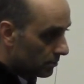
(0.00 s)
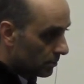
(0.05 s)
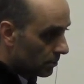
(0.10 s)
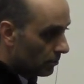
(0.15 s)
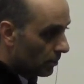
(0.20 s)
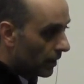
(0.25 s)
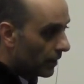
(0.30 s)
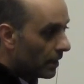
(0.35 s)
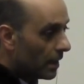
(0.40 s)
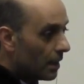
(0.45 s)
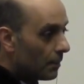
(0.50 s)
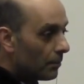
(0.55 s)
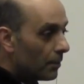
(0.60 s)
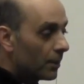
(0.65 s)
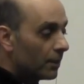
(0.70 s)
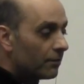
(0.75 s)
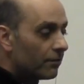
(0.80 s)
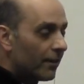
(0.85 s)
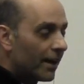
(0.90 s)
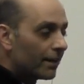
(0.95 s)
Right? But
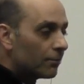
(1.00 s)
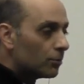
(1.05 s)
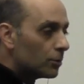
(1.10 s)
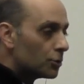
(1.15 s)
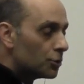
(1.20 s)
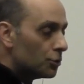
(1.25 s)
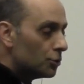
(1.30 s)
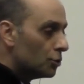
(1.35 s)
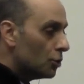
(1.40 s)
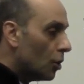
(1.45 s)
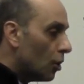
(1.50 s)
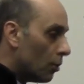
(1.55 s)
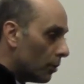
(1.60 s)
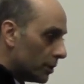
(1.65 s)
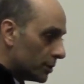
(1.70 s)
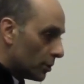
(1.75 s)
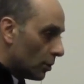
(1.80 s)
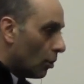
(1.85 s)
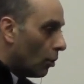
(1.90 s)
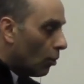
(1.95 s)
in fact, what you know
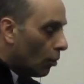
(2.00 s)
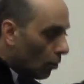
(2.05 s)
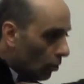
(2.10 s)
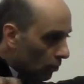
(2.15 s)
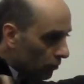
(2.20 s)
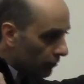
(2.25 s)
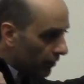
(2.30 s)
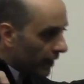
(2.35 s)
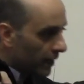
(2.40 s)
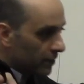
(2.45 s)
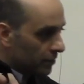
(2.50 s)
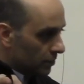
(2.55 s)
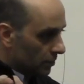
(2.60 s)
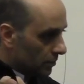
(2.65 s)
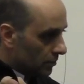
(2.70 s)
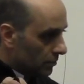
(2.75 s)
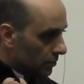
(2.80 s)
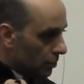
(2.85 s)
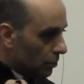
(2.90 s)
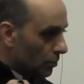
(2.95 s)
is a whole vector.
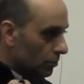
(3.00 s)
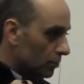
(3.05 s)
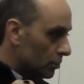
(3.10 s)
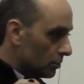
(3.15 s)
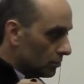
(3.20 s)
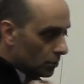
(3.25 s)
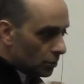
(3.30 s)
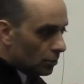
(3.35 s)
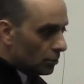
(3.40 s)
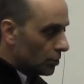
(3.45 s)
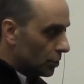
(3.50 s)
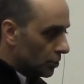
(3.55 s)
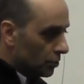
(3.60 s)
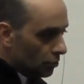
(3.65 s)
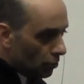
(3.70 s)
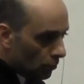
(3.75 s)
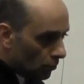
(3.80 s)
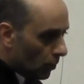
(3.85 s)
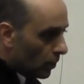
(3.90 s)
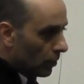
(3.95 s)
You don't, you don't just
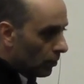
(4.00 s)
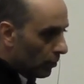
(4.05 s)
know one